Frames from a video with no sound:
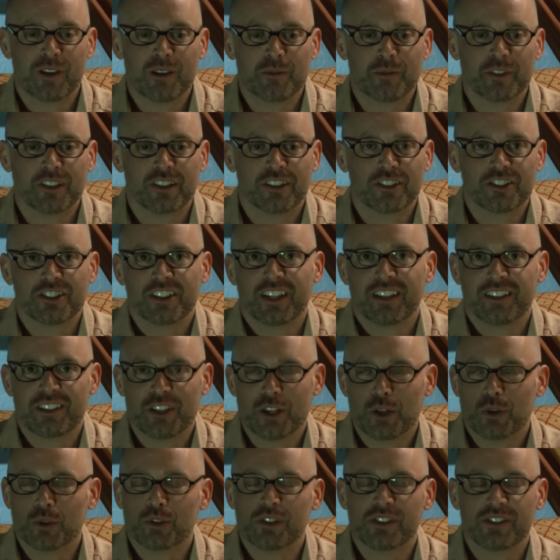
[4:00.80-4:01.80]
I mean
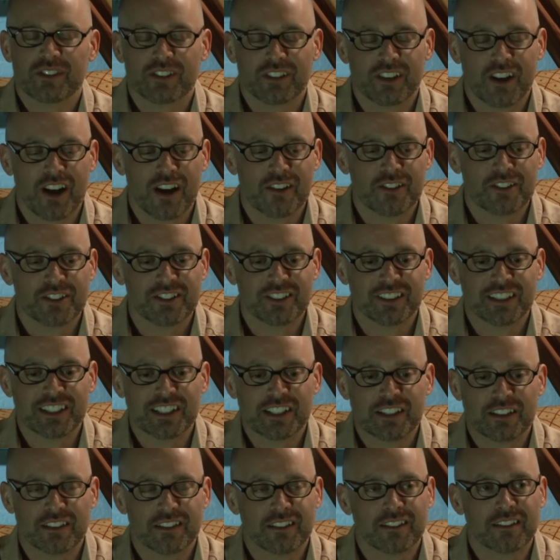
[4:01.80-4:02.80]
Argento, he's
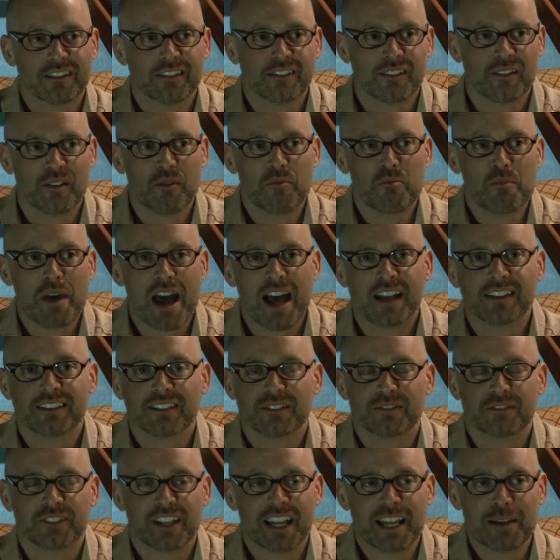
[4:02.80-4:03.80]
obviously a, a,
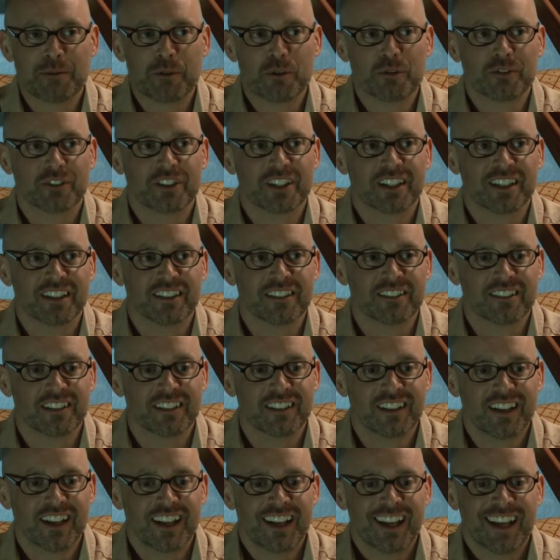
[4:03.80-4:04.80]
massive name over here,
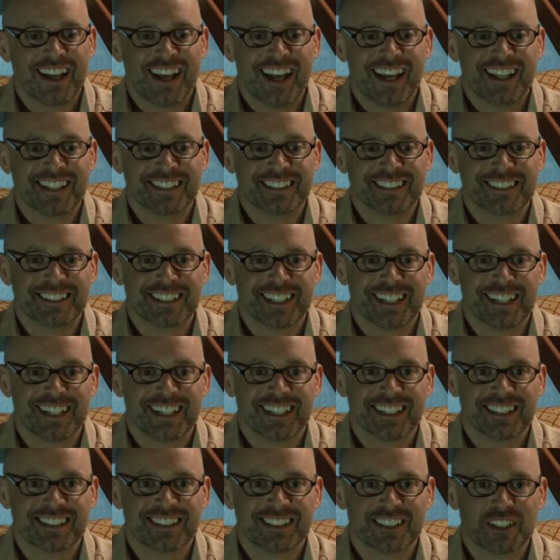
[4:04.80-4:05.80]
and and
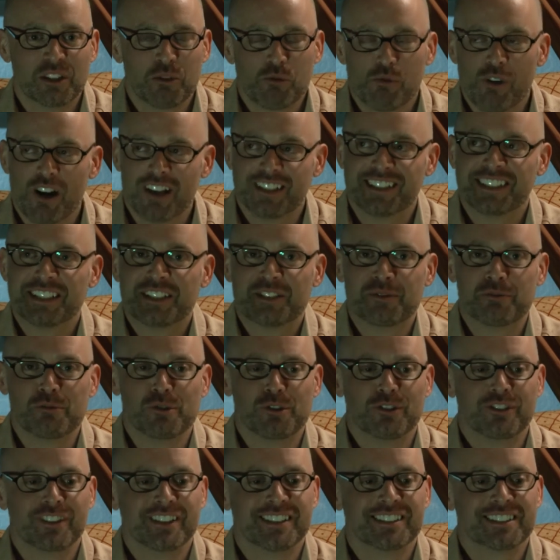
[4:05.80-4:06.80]
uh, you know watch his
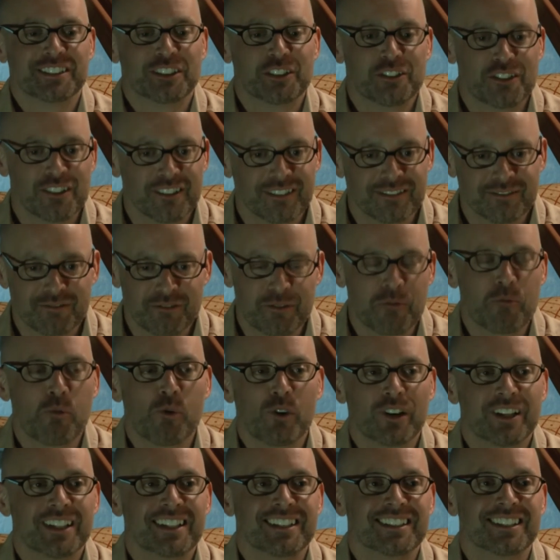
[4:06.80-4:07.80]
movies and learn from
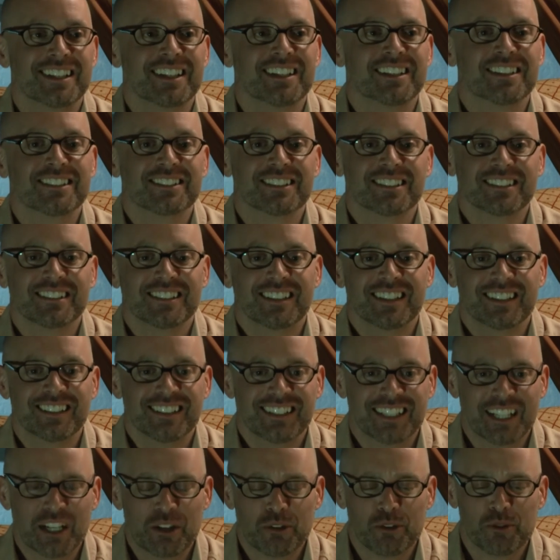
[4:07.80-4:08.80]
what he does, and,
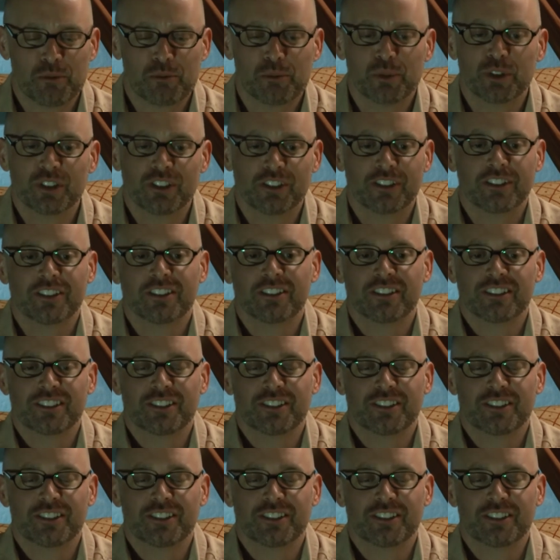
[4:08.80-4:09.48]
and you know and put your